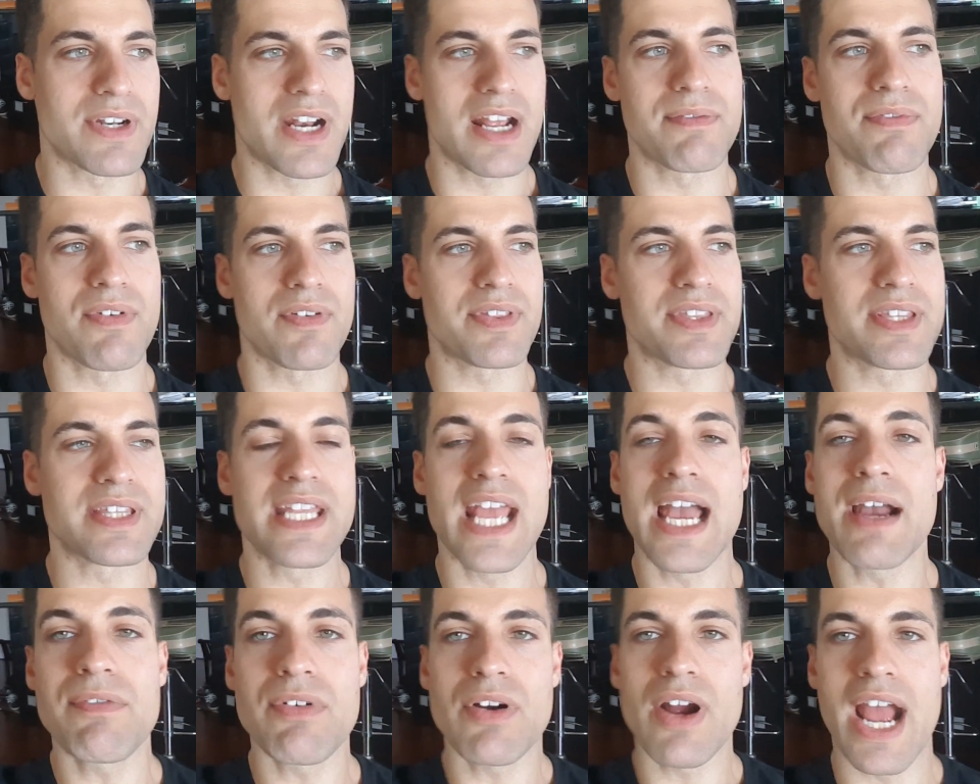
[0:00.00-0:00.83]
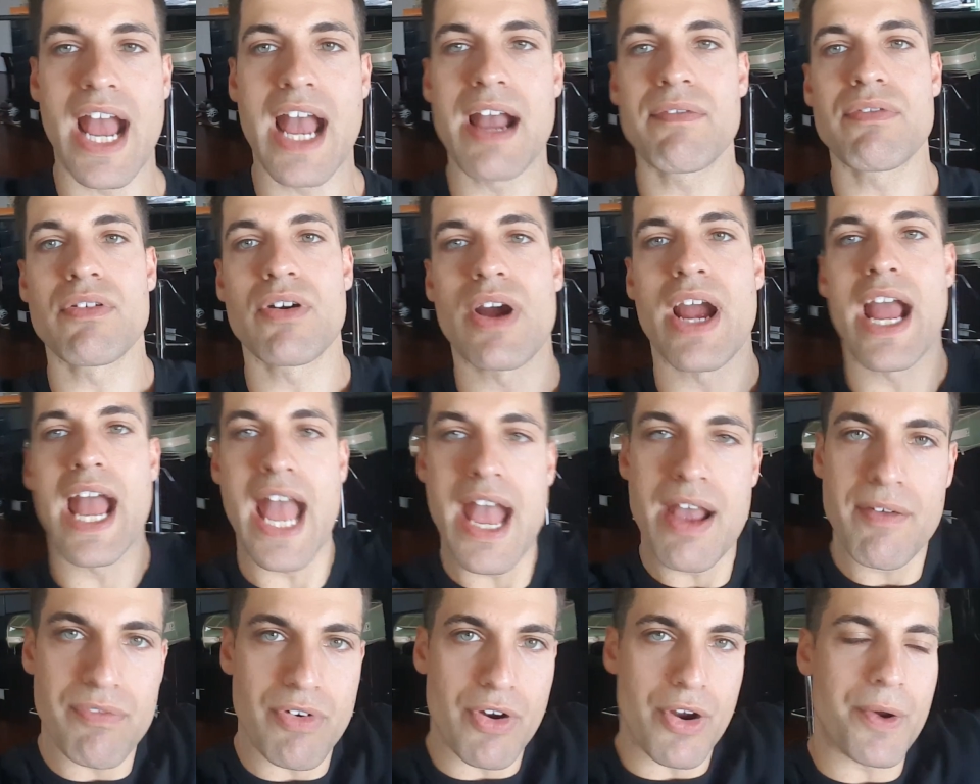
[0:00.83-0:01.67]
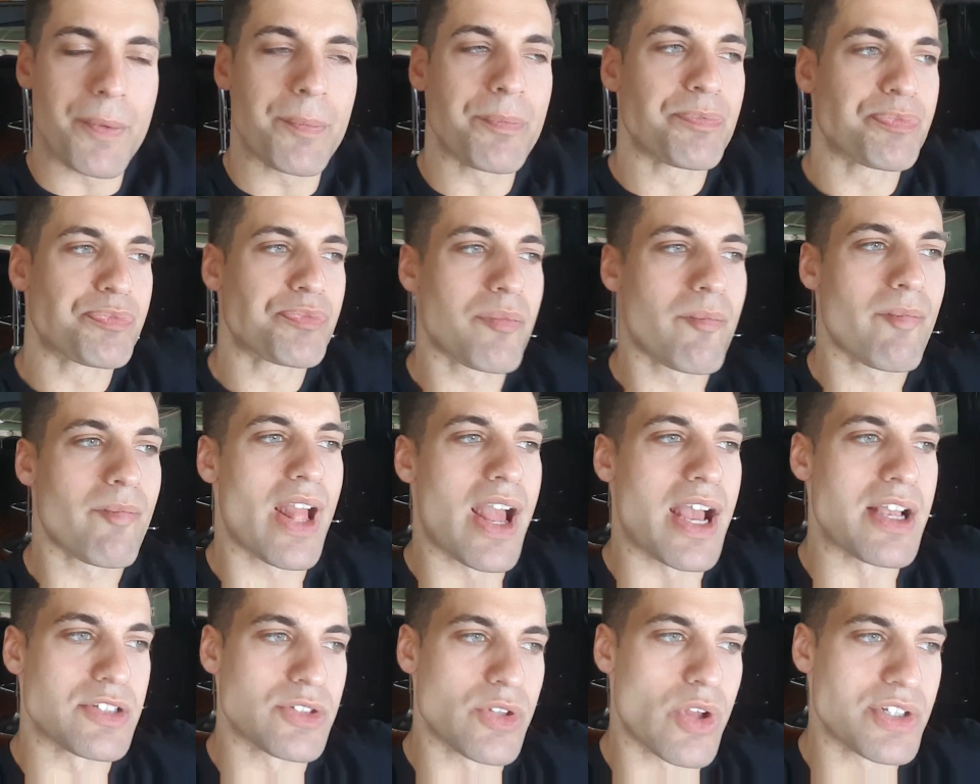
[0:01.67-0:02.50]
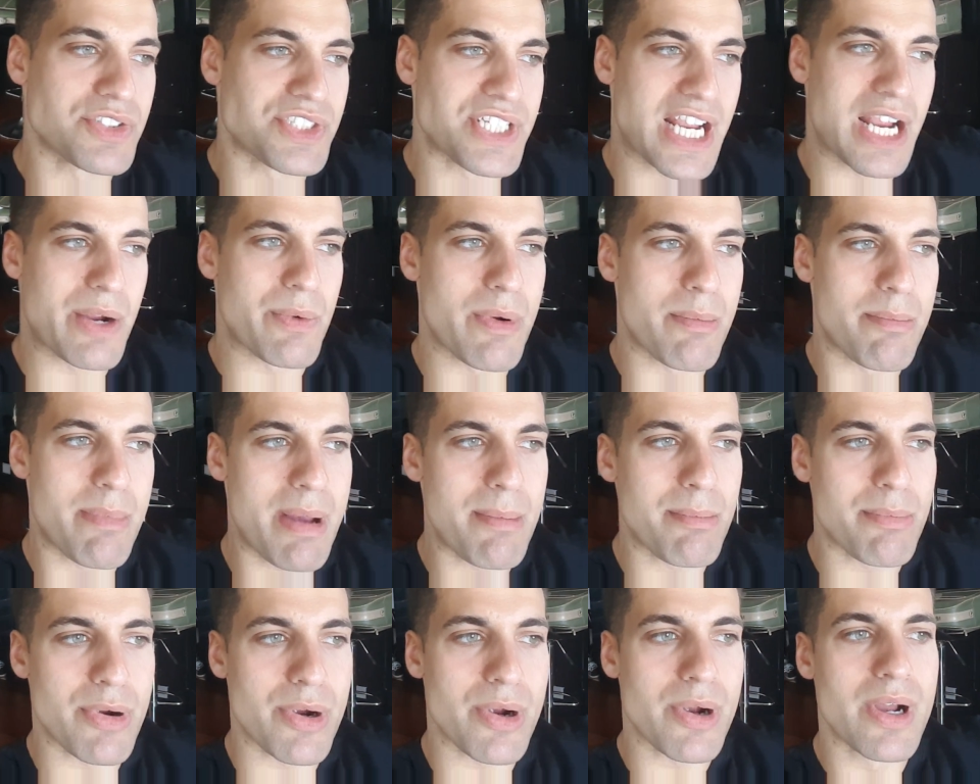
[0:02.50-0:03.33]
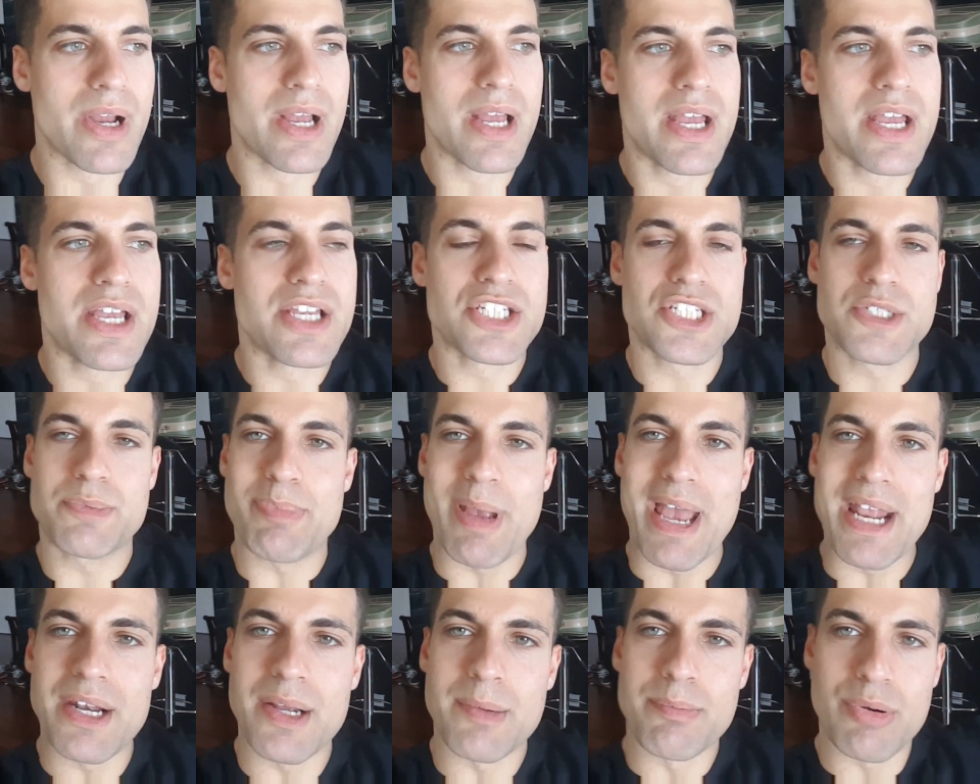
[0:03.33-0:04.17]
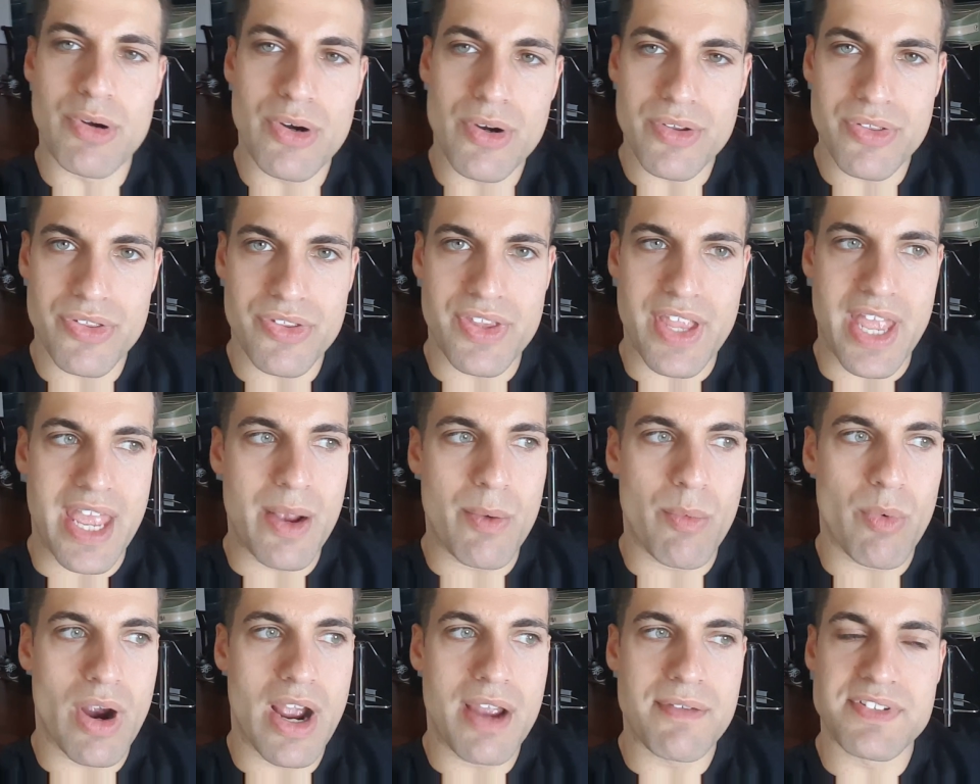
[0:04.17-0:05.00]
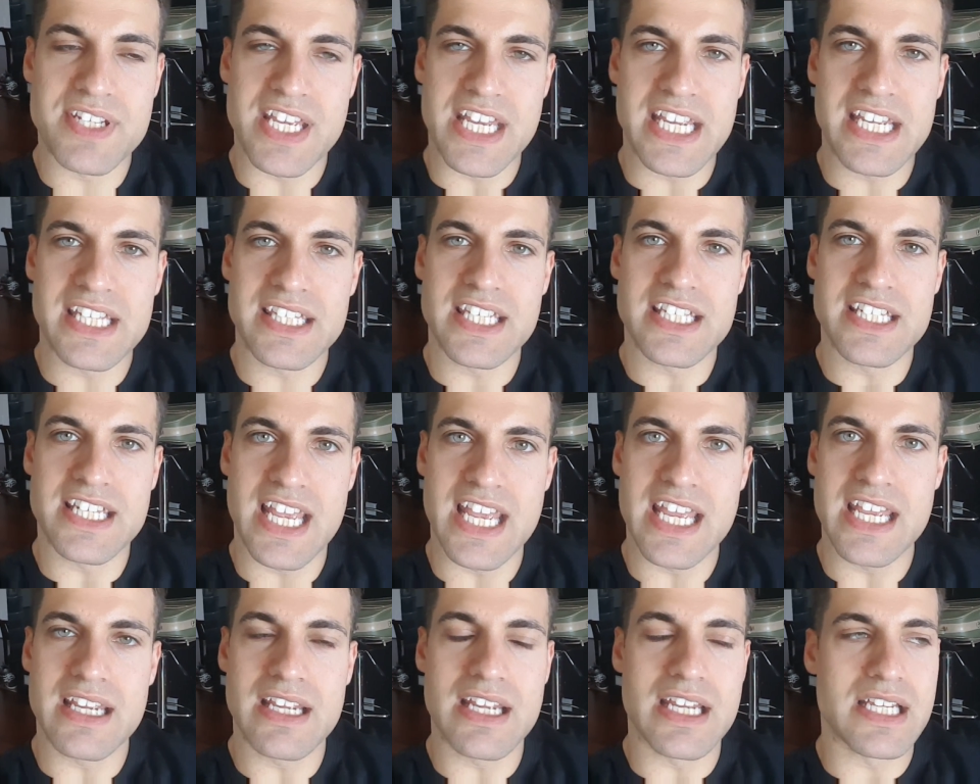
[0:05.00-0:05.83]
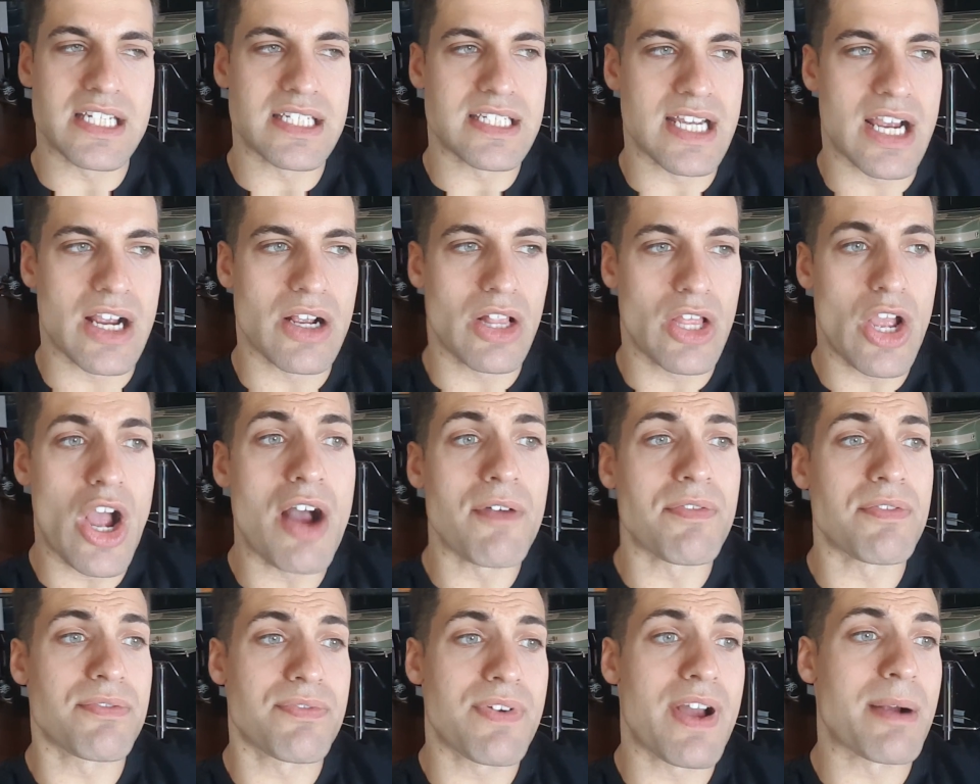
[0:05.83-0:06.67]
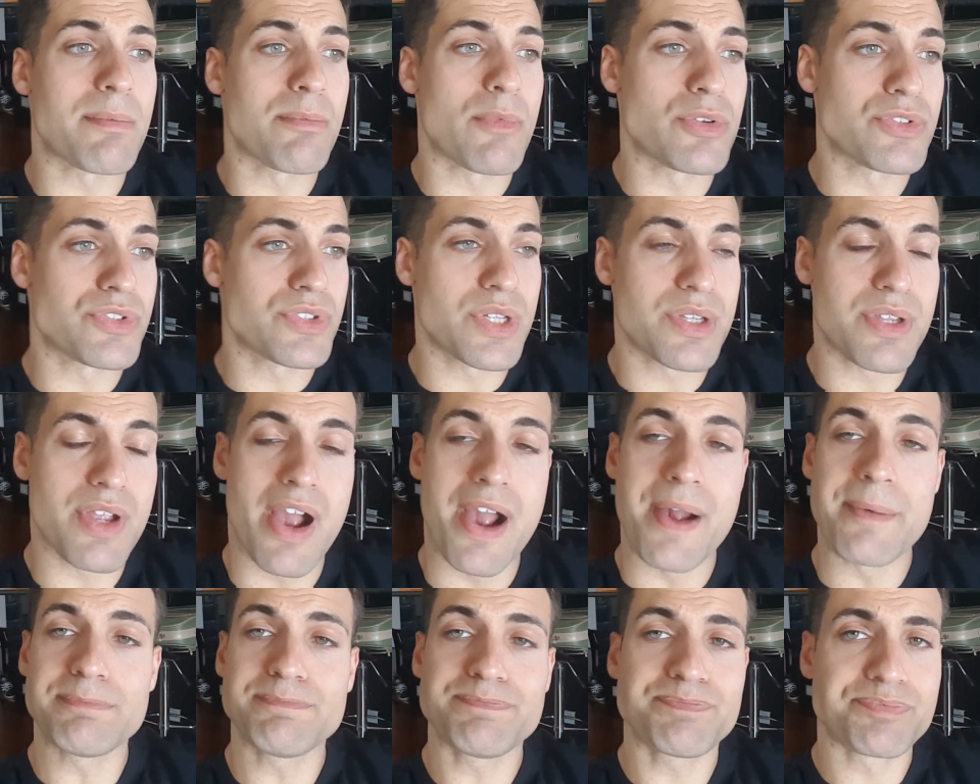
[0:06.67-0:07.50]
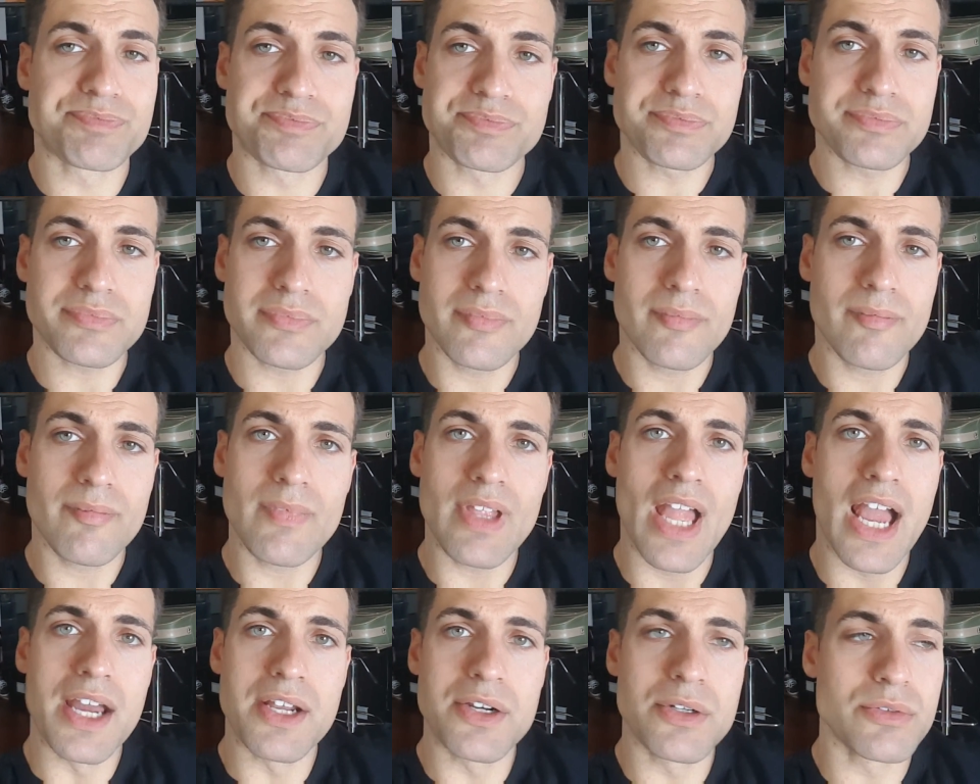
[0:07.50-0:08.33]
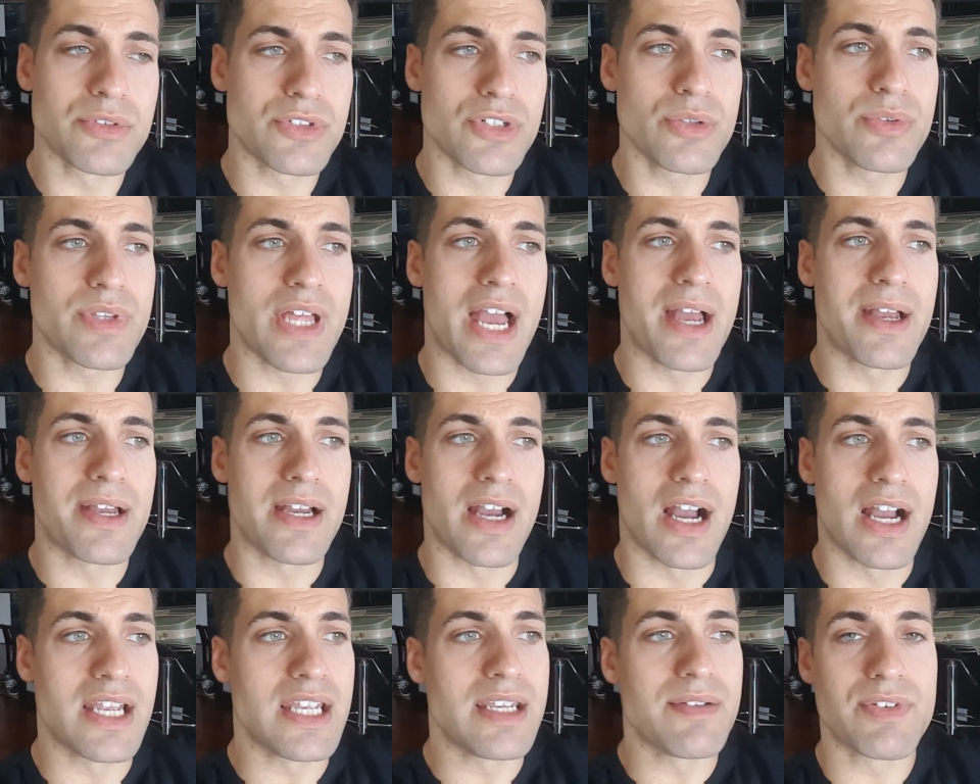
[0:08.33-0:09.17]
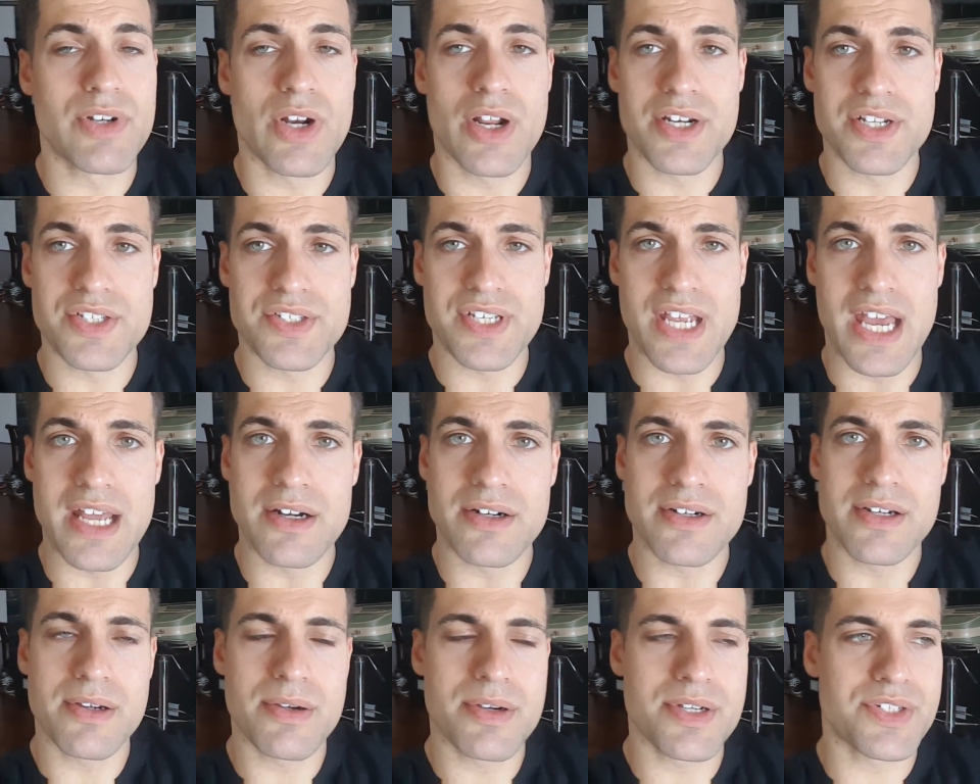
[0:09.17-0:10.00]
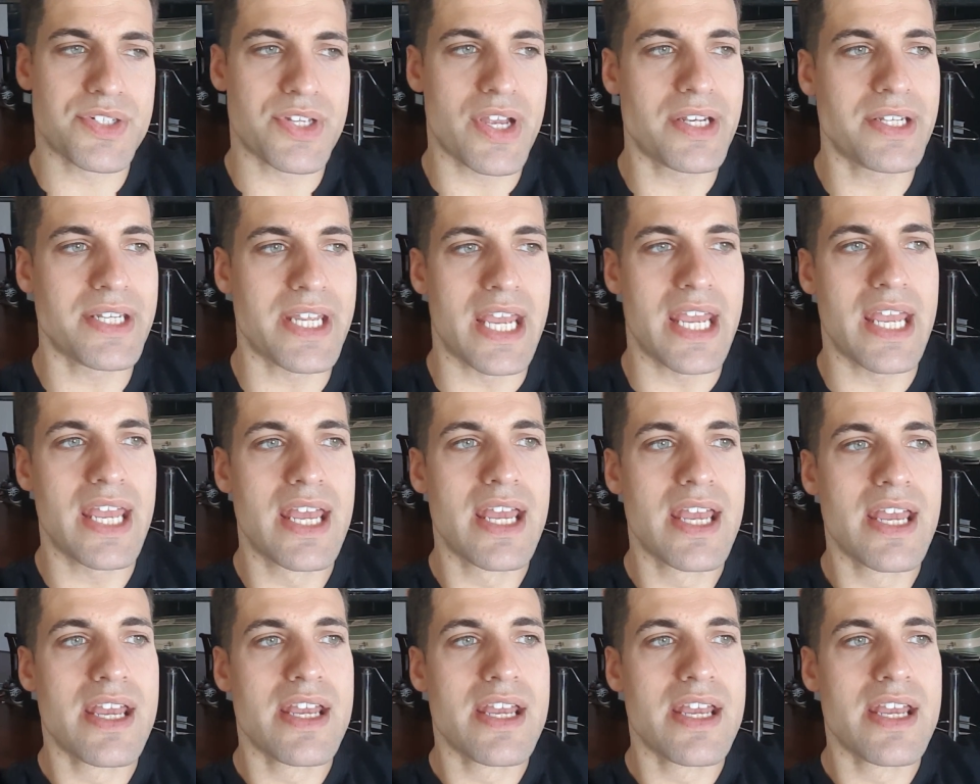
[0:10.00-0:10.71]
And I've never, ever, ever, as long as I can remember, spent a birthday where I've taken the day entirely off. In fact, most of the time, I don't do that, even on a Saturday or a Sunday.